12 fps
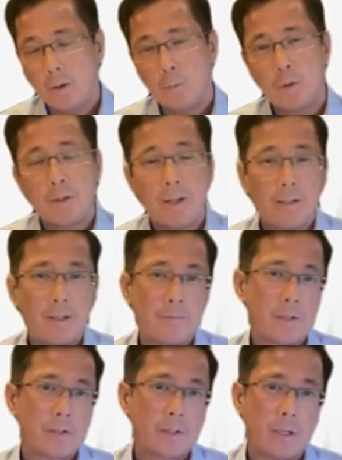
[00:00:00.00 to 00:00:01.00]
which then
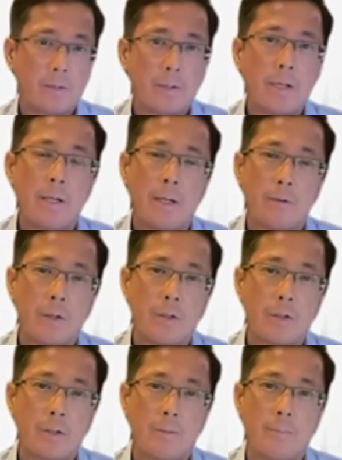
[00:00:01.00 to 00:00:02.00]
gives us kind of a nearer
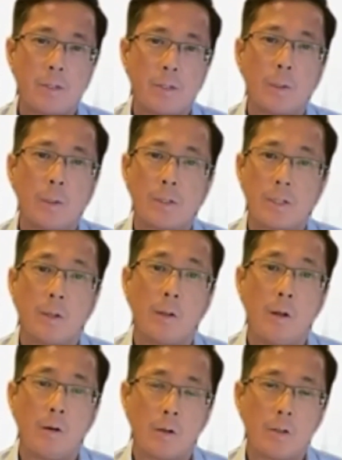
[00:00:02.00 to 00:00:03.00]
term as well as a
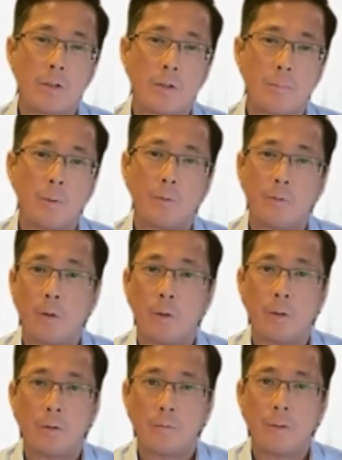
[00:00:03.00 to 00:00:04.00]
longer term
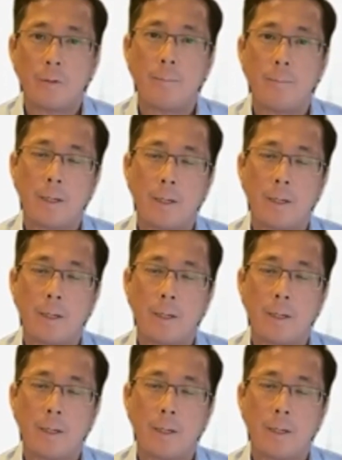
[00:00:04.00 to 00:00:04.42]
portfolio of um,